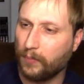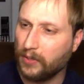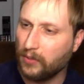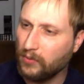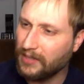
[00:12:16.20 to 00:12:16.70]
but
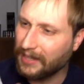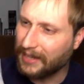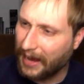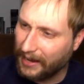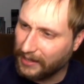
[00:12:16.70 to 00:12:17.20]
who's the
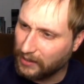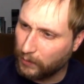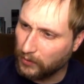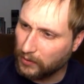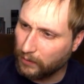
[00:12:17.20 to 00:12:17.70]
guy
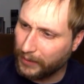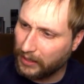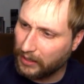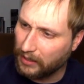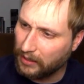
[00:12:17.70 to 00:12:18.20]
supposed to
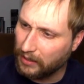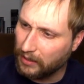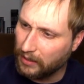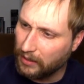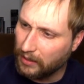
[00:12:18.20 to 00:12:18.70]
be?
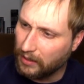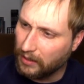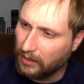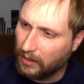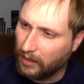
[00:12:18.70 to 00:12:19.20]

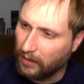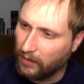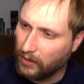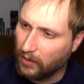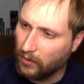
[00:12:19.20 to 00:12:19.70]
I don't
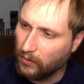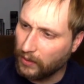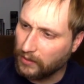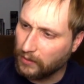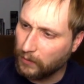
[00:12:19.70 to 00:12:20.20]
even know who
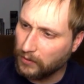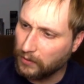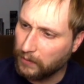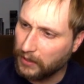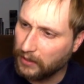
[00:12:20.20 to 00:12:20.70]
that's supposed to
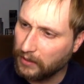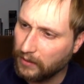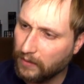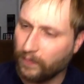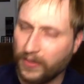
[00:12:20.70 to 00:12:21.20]
be.
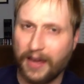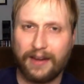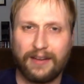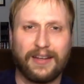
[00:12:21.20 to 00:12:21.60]
The out of